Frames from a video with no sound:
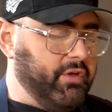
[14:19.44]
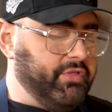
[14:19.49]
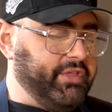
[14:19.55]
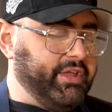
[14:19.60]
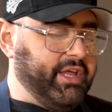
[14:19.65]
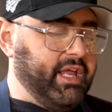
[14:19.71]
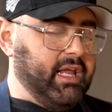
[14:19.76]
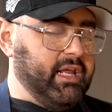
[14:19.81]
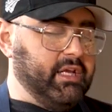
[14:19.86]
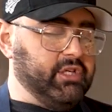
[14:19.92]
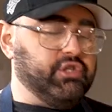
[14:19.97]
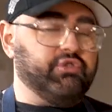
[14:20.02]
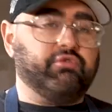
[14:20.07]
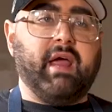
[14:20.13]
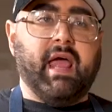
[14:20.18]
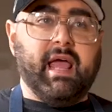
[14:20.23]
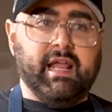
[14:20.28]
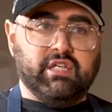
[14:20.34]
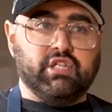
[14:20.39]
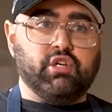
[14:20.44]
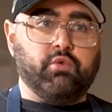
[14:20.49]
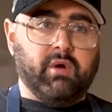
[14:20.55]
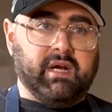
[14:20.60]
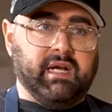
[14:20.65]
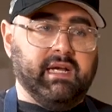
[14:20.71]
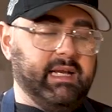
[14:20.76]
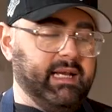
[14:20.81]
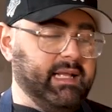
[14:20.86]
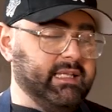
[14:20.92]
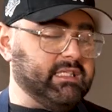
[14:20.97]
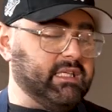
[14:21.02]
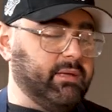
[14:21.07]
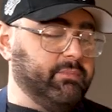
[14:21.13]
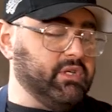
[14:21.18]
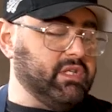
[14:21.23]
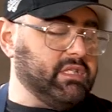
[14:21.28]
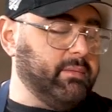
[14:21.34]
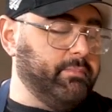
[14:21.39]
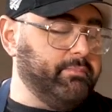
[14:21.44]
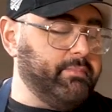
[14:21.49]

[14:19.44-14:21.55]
the dredge, we're gonna need just some